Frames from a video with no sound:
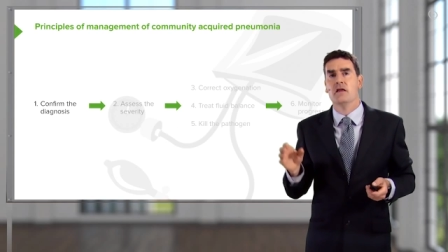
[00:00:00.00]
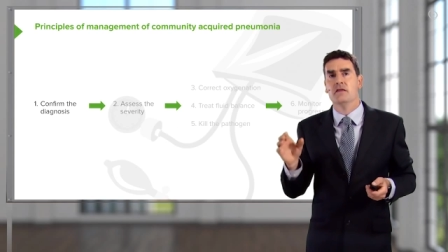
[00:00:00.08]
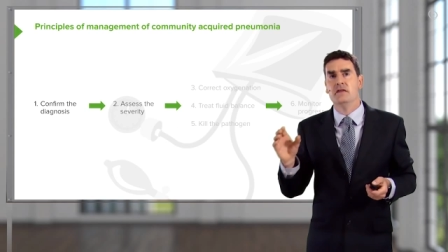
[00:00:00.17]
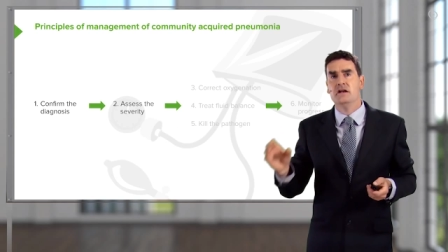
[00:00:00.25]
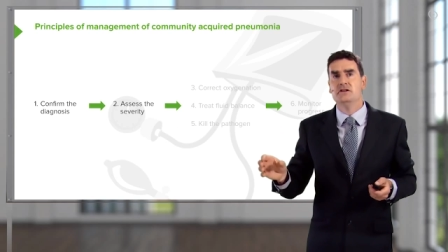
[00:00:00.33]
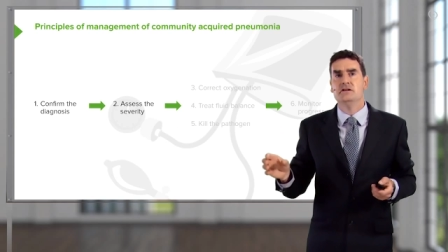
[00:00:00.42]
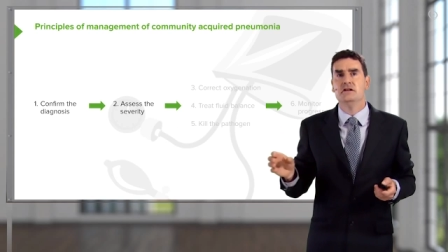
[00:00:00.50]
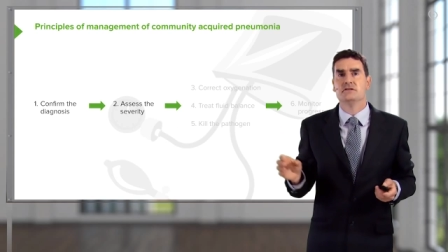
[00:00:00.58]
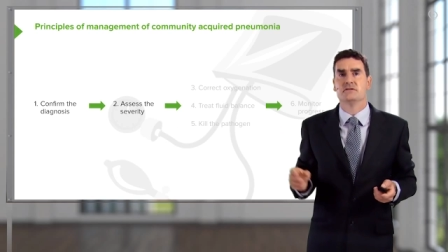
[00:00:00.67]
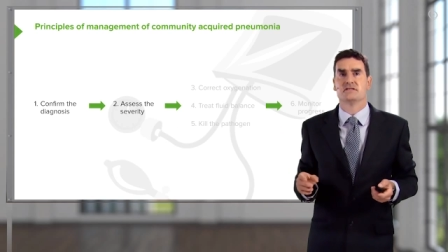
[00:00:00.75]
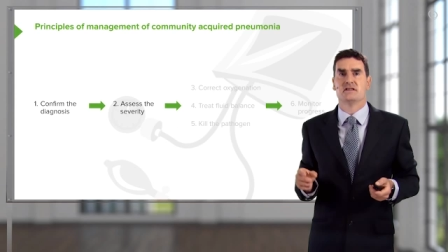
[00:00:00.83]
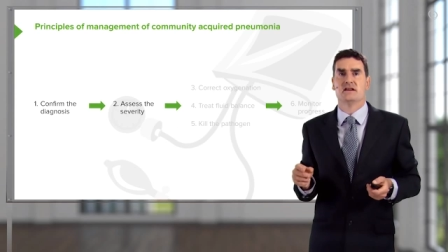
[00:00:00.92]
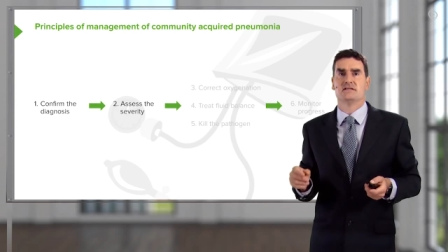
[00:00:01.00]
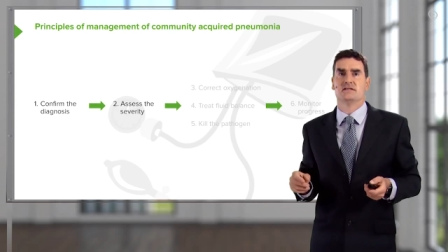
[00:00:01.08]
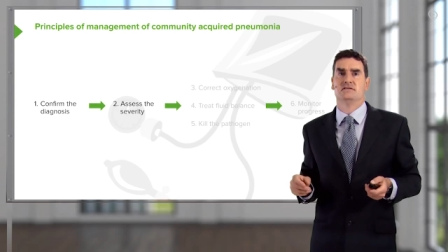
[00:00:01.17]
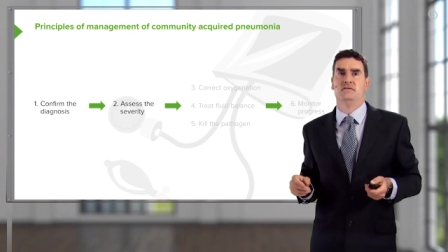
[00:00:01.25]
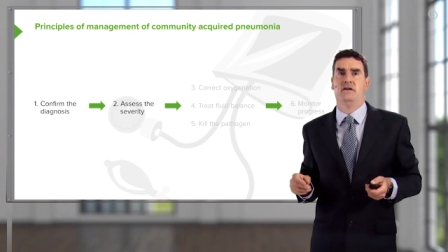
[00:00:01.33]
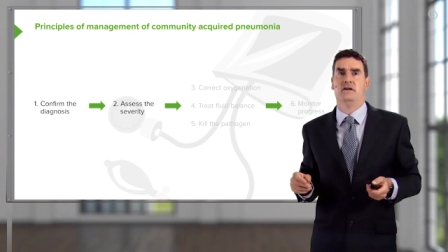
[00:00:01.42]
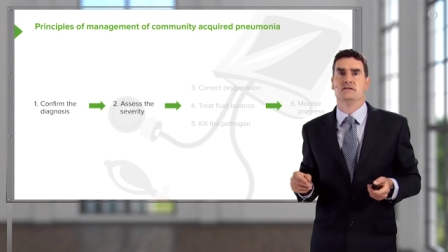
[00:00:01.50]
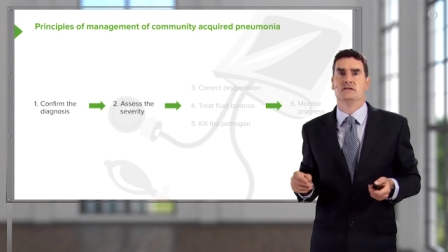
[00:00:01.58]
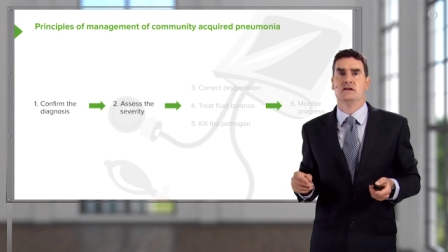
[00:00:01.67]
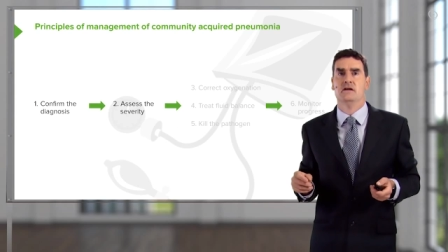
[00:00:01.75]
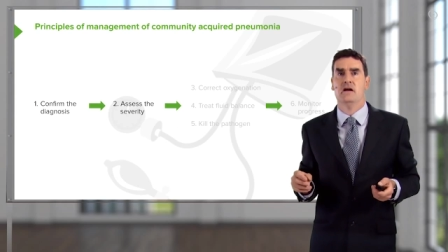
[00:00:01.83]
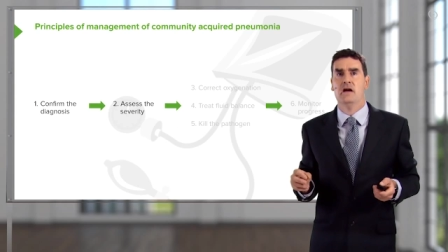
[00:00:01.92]
Then you need to assess the
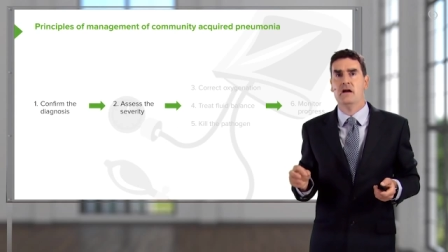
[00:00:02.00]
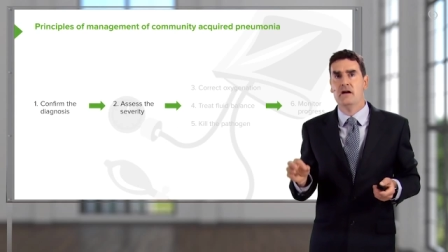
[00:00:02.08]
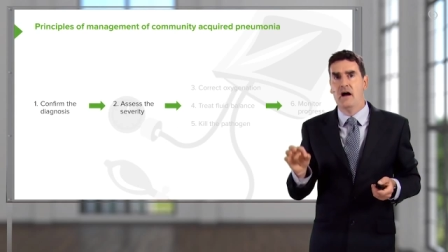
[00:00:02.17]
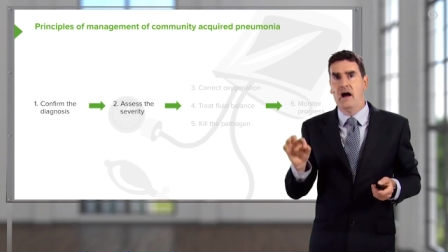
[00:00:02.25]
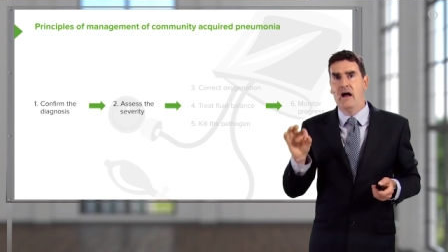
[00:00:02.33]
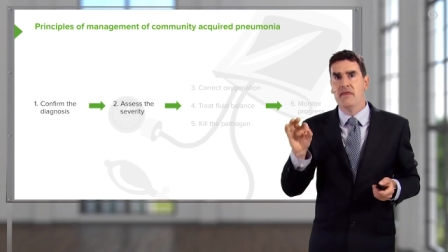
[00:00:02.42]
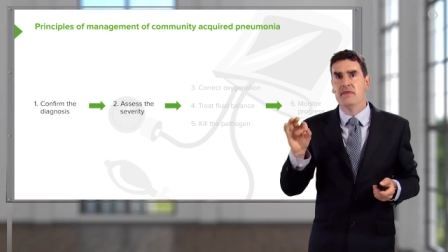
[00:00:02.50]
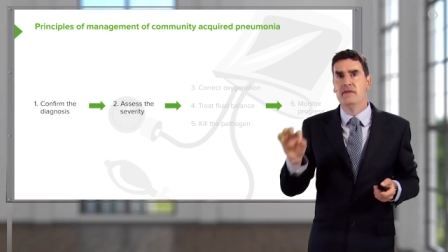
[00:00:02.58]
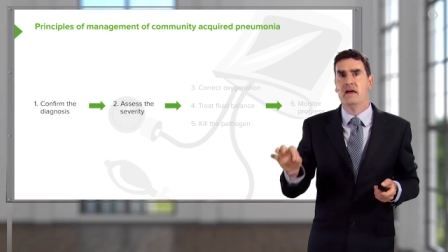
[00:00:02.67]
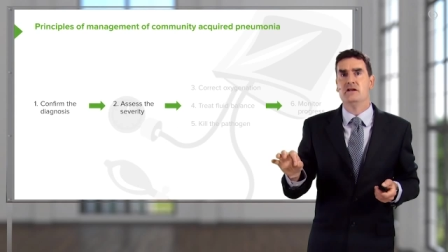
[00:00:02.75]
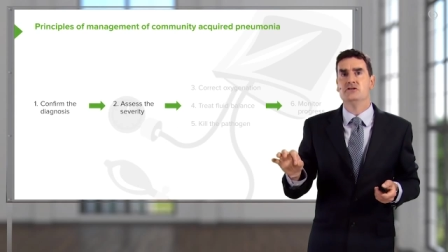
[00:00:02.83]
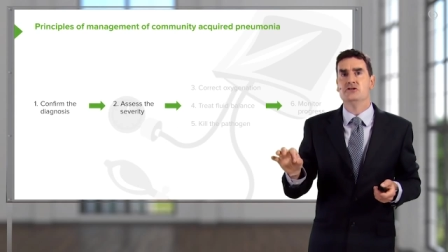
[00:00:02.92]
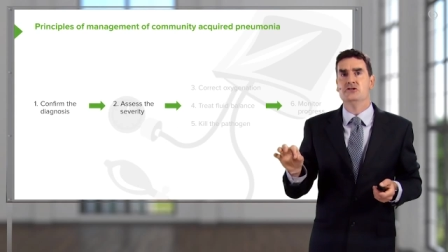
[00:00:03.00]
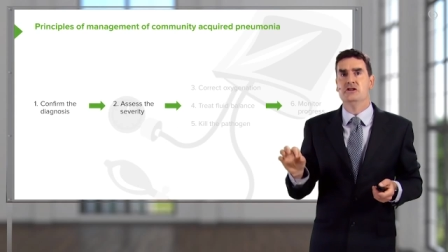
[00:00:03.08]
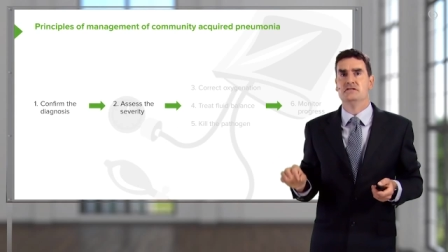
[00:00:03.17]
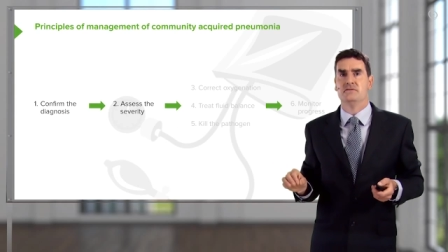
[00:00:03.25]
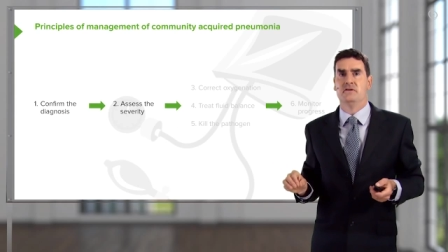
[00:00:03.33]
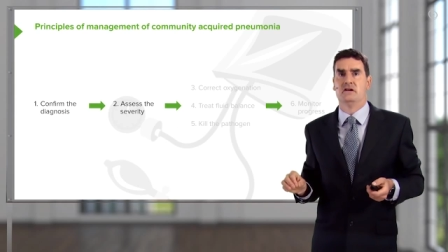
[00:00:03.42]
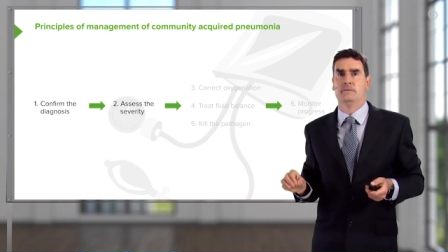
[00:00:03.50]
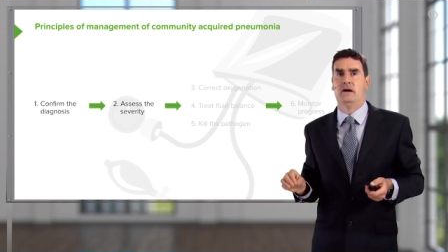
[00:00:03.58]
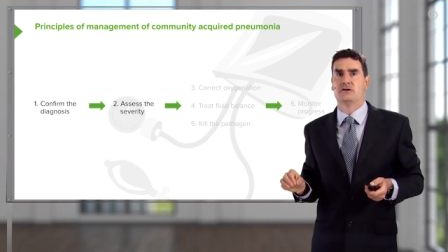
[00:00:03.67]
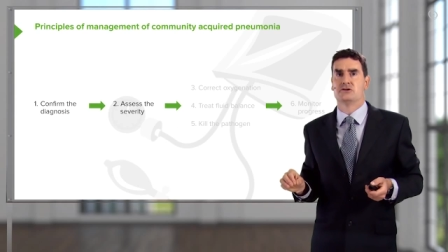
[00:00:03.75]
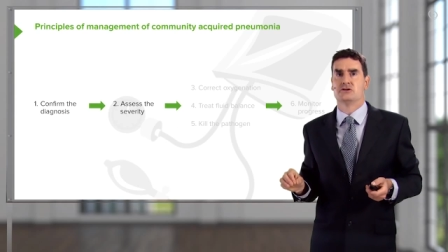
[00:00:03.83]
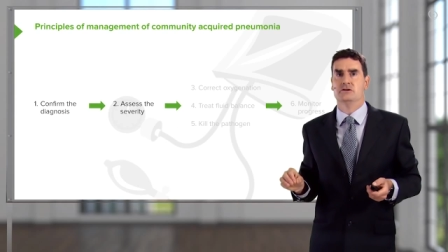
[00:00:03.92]
severity, and then you need to think
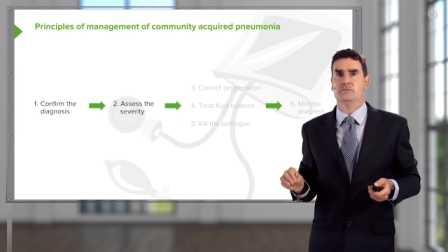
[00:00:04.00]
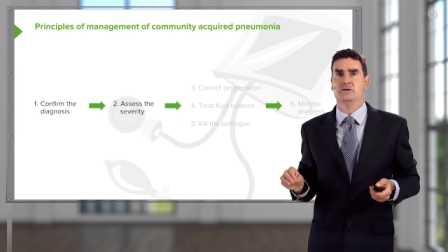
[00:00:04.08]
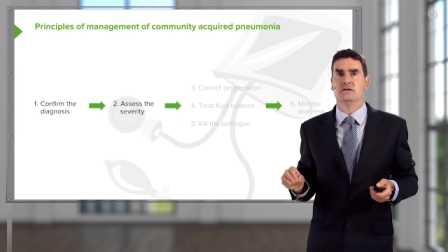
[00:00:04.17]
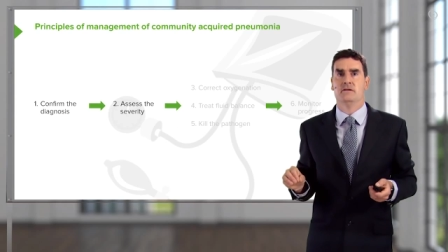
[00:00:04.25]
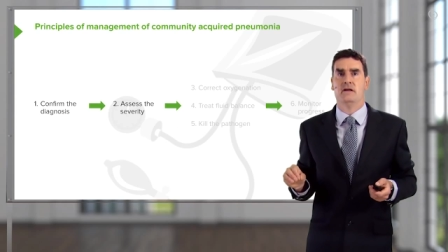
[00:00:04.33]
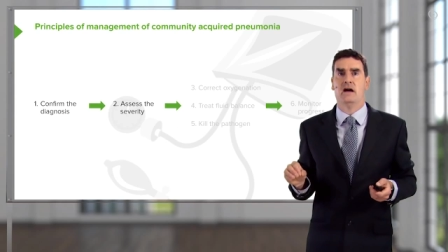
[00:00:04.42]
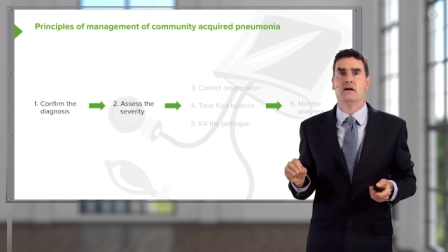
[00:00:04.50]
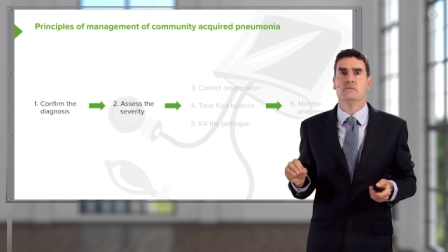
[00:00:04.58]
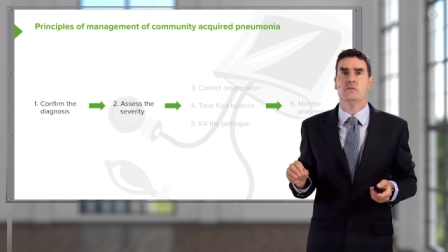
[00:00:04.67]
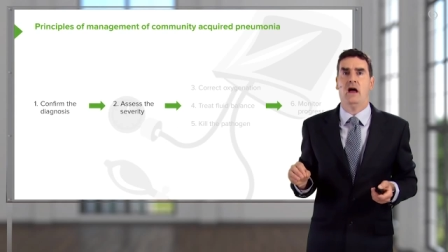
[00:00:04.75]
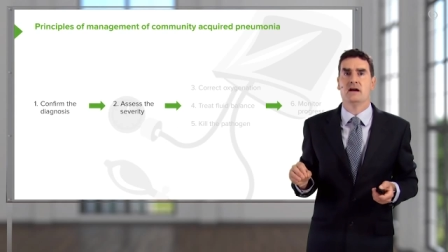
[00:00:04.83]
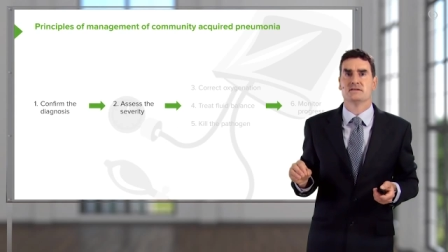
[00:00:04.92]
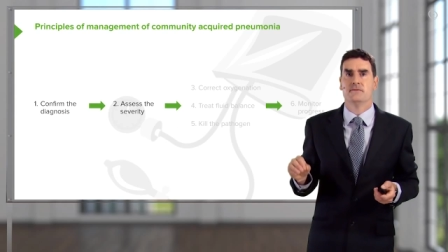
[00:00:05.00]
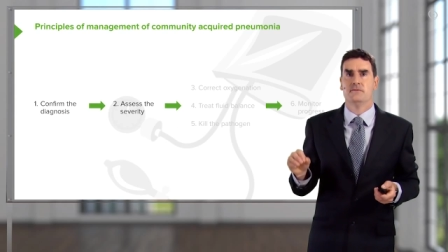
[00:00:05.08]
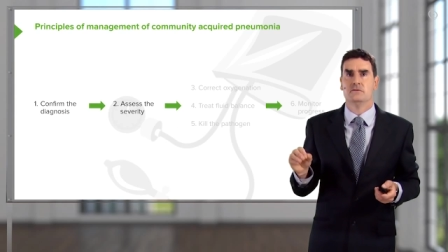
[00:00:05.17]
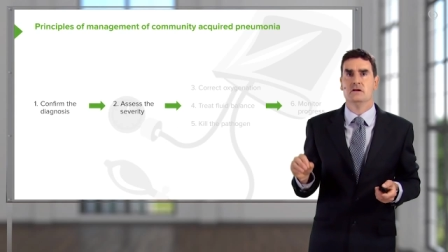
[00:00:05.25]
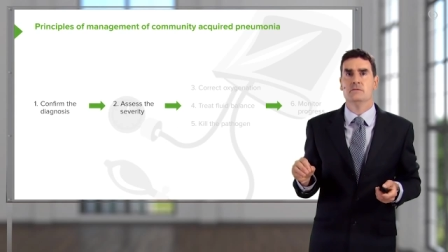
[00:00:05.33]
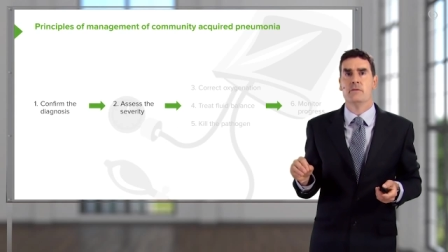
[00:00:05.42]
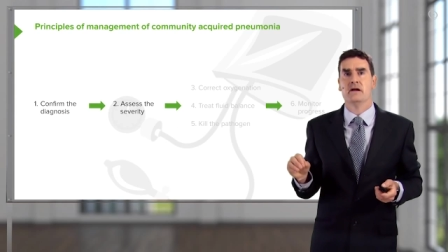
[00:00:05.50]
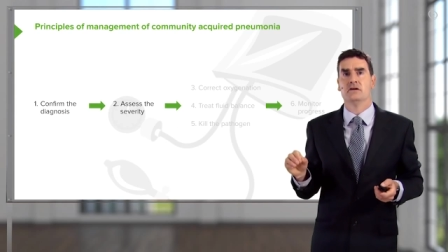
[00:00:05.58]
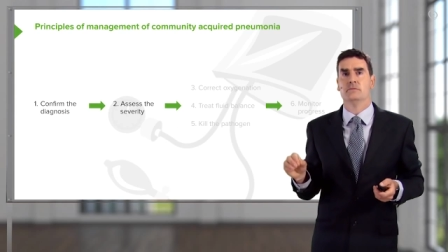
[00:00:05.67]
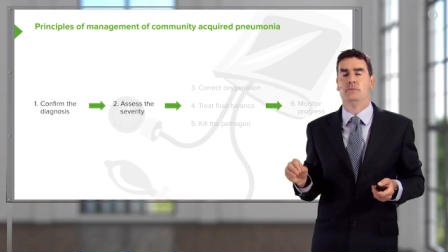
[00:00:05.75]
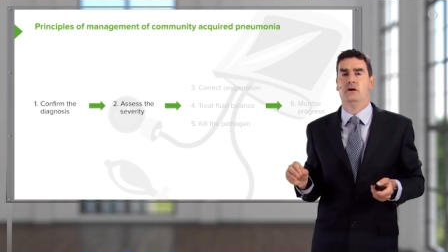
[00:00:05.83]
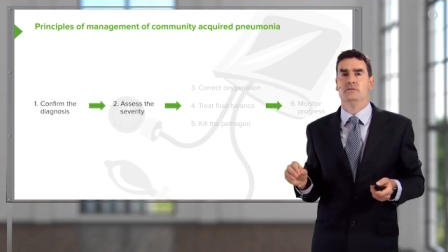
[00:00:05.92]
about treatment, and that has three main
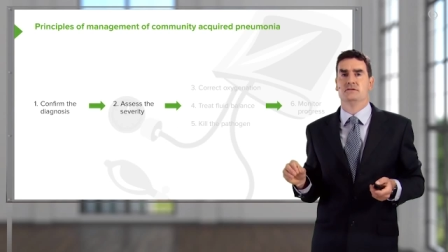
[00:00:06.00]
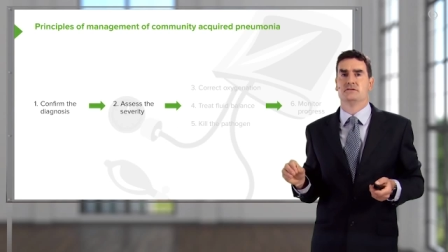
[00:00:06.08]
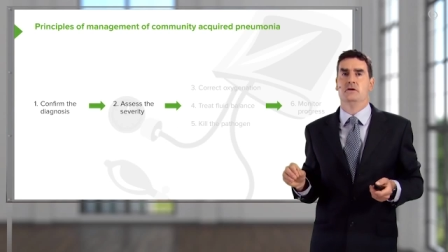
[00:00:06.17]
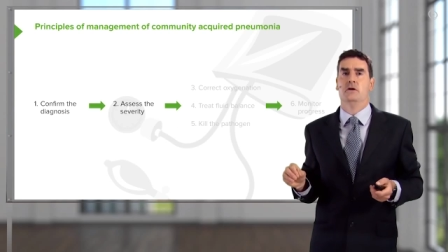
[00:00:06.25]
components